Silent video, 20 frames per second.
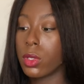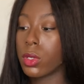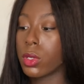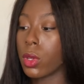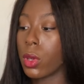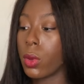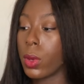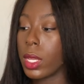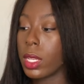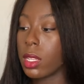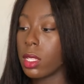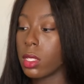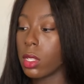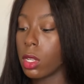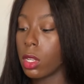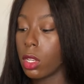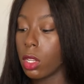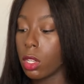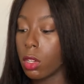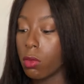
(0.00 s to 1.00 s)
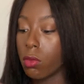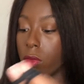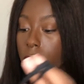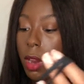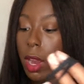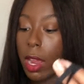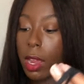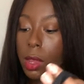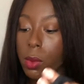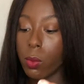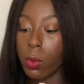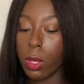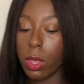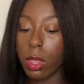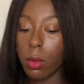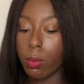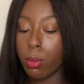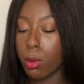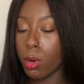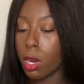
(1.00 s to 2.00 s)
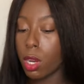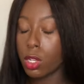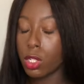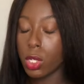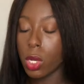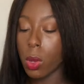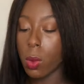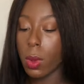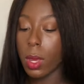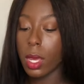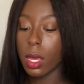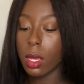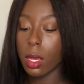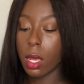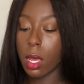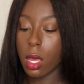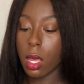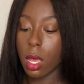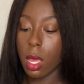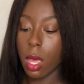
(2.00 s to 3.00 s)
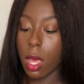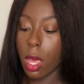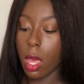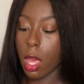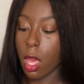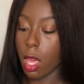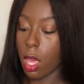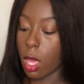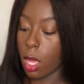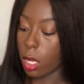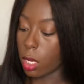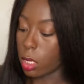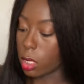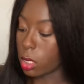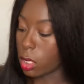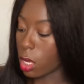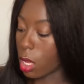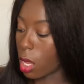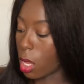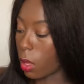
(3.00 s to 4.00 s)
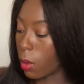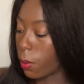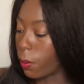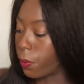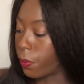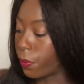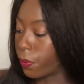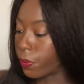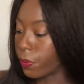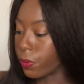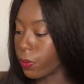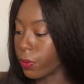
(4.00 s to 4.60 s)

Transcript: so it doesn't look right with the bra showing. And